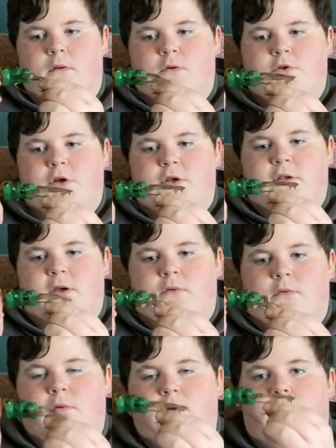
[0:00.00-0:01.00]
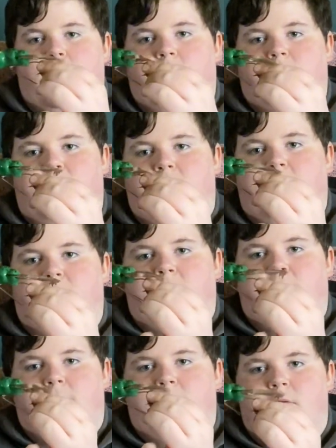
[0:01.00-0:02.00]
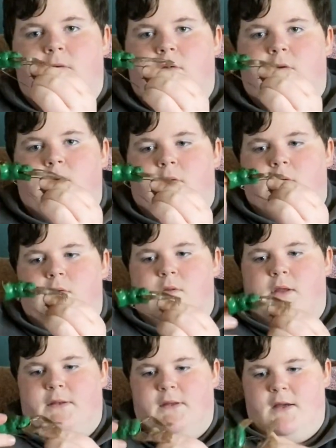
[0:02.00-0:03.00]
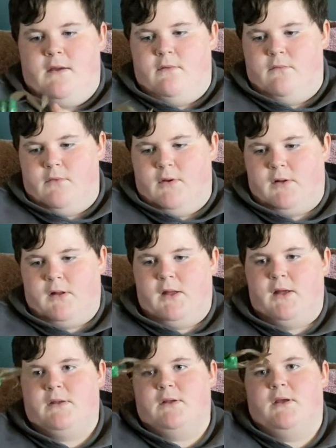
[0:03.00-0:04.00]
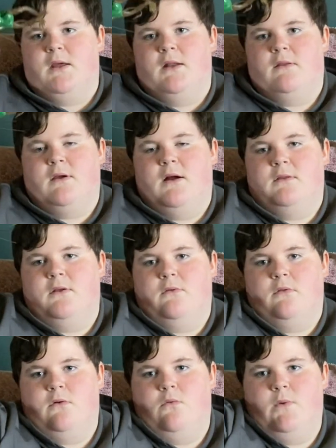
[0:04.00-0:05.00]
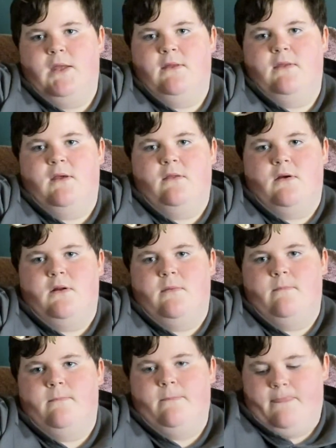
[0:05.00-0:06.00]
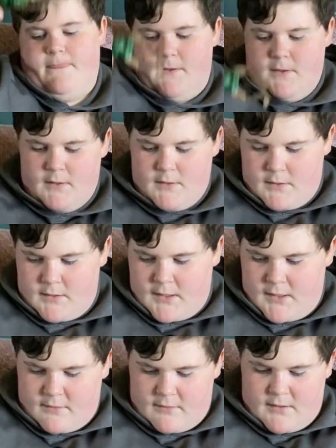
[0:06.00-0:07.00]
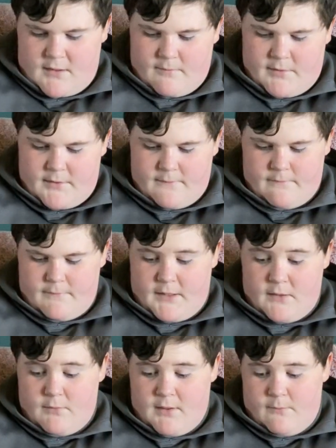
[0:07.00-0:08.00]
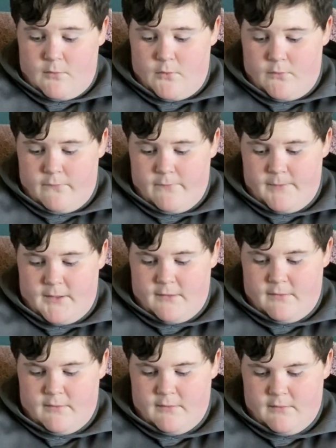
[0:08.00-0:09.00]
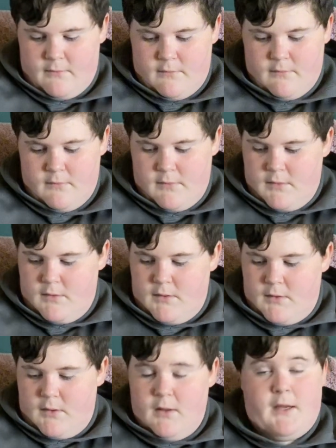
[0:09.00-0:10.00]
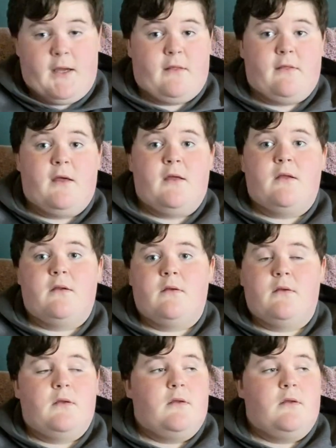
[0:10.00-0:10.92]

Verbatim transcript: jerks out. And it's kind of like, like that, real classic. And it's got those little weed things on them. Can't see them, but I don't want to move because, like I said